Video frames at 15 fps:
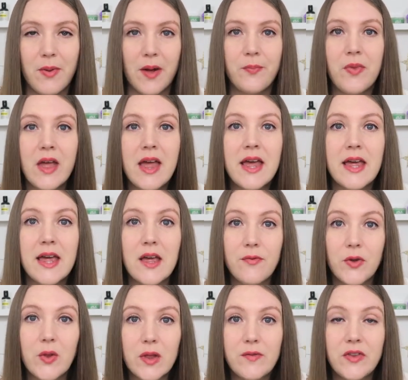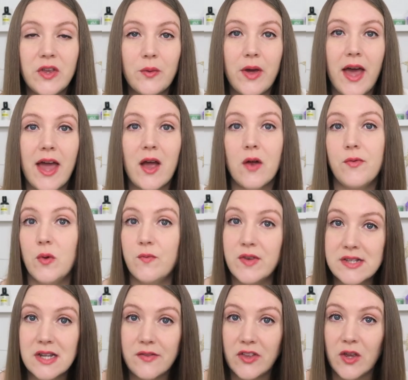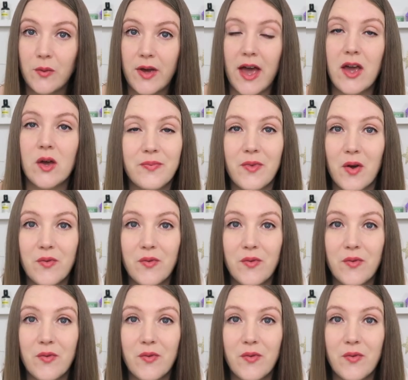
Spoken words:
But if you live in the UK, or if you visited the UK,